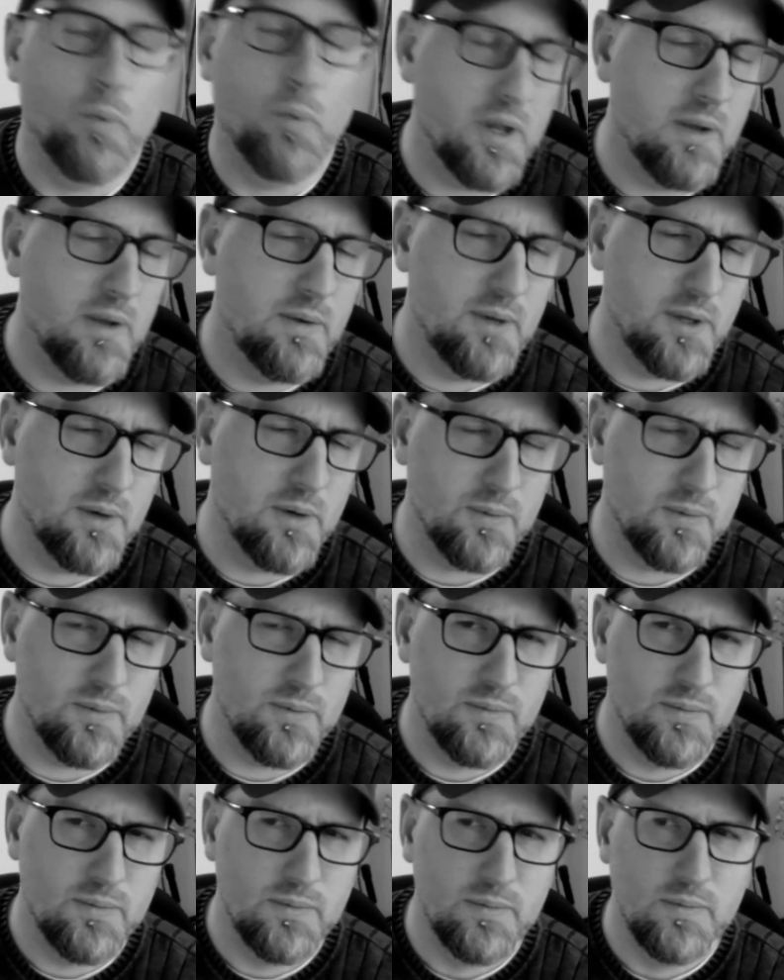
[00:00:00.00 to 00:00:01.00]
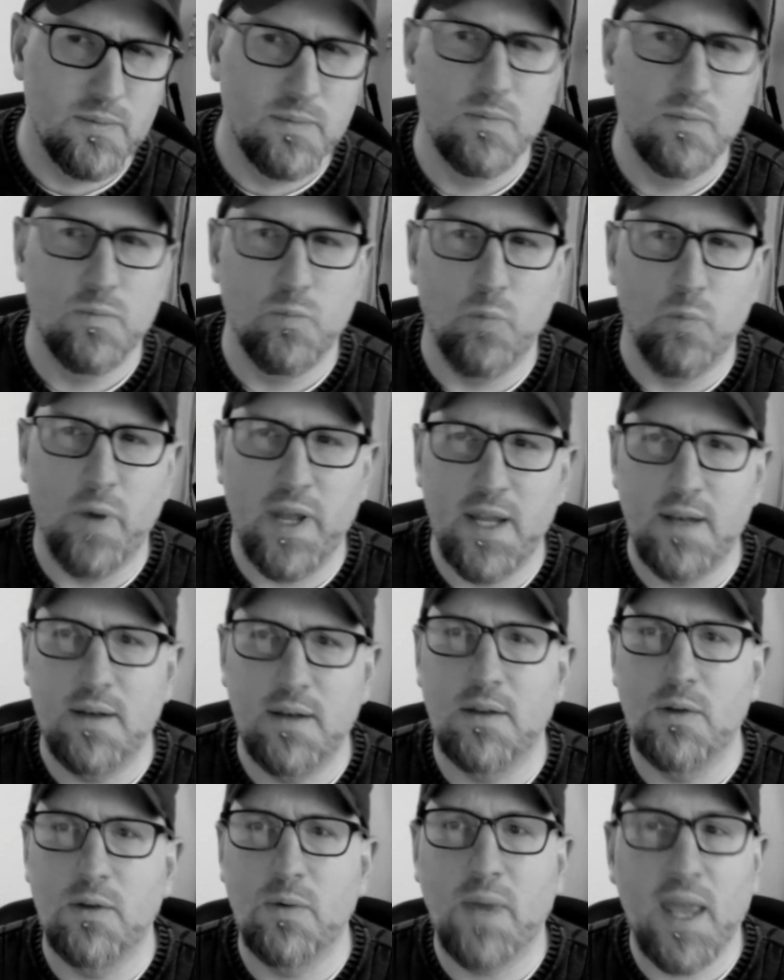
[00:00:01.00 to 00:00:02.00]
But what do you do when